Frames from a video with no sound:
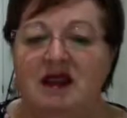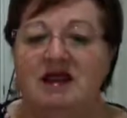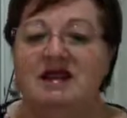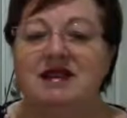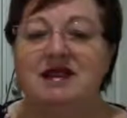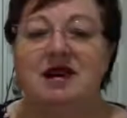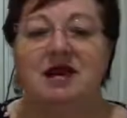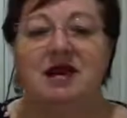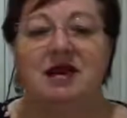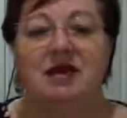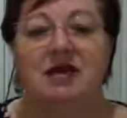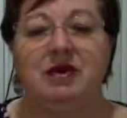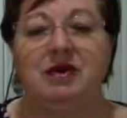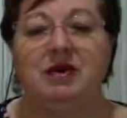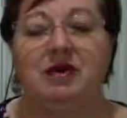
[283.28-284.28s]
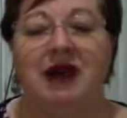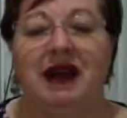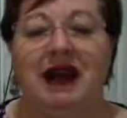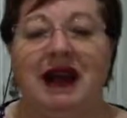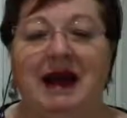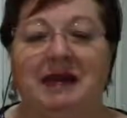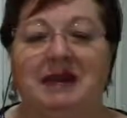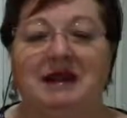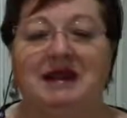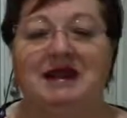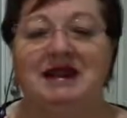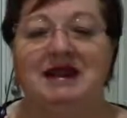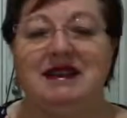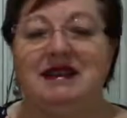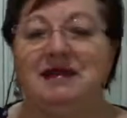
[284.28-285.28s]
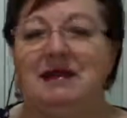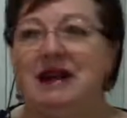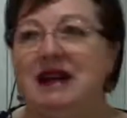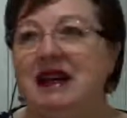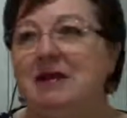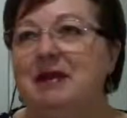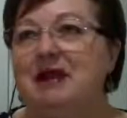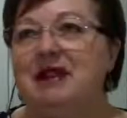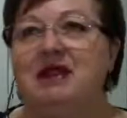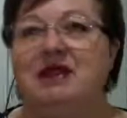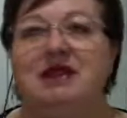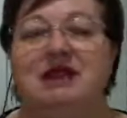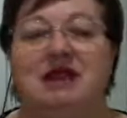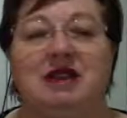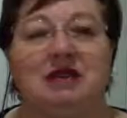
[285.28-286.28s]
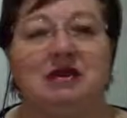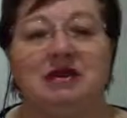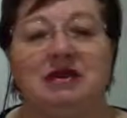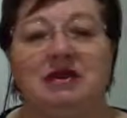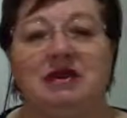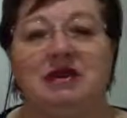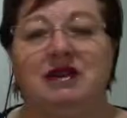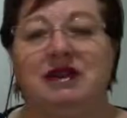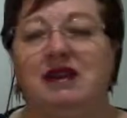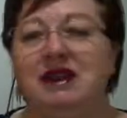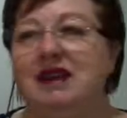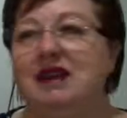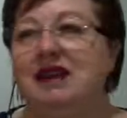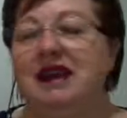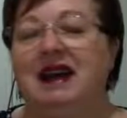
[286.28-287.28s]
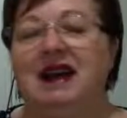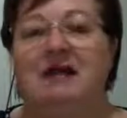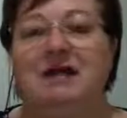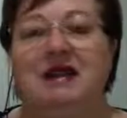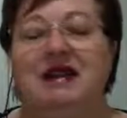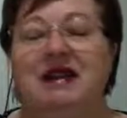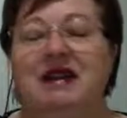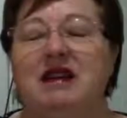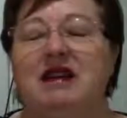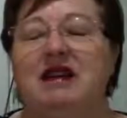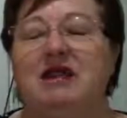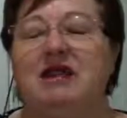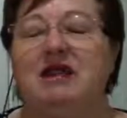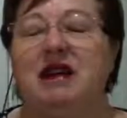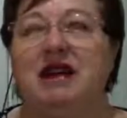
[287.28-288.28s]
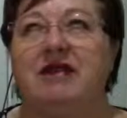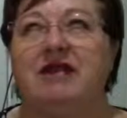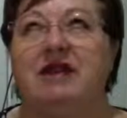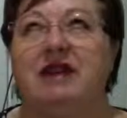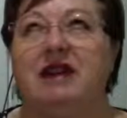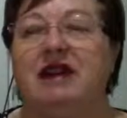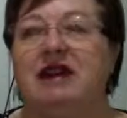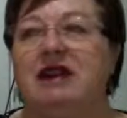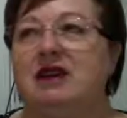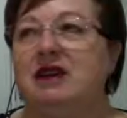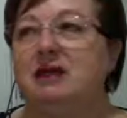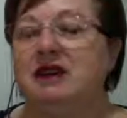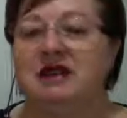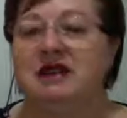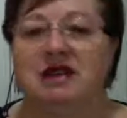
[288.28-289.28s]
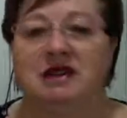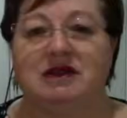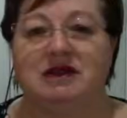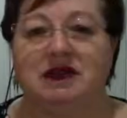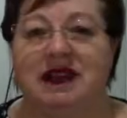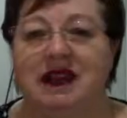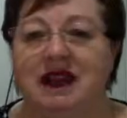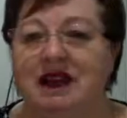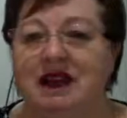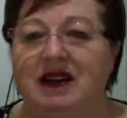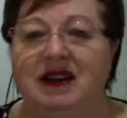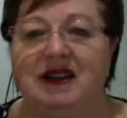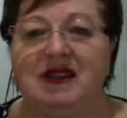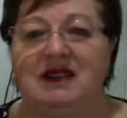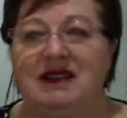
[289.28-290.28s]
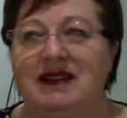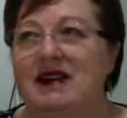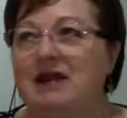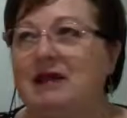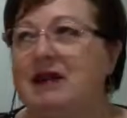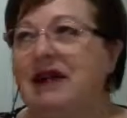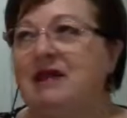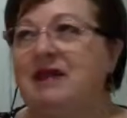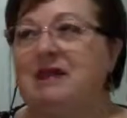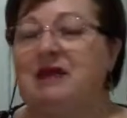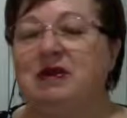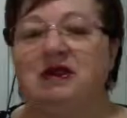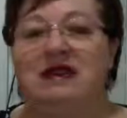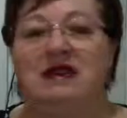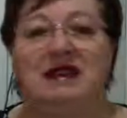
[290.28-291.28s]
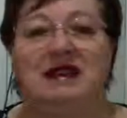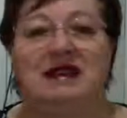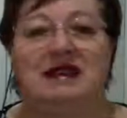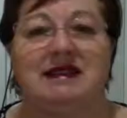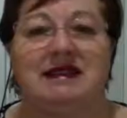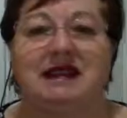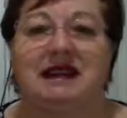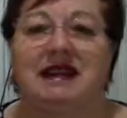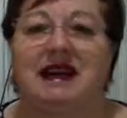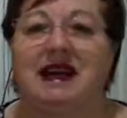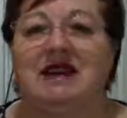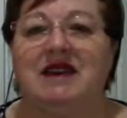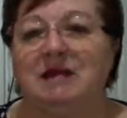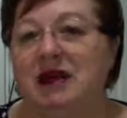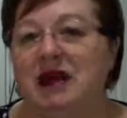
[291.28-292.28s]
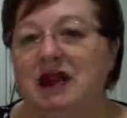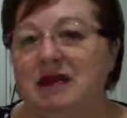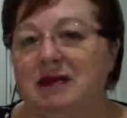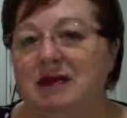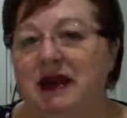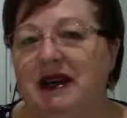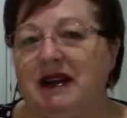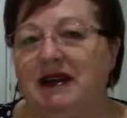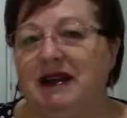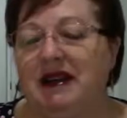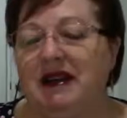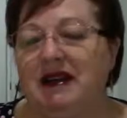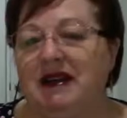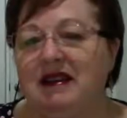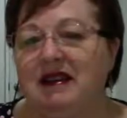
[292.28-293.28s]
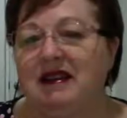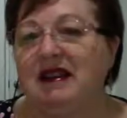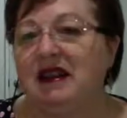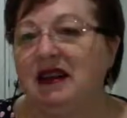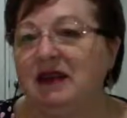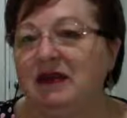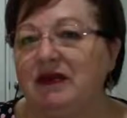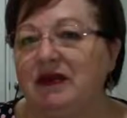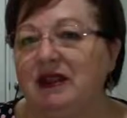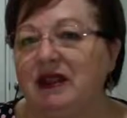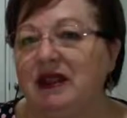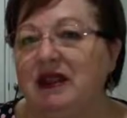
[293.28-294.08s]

So what happens is we come into adulthood and we think, oh, great, finally I'm an adult and I can just get away from all of this and carve my own path out in life.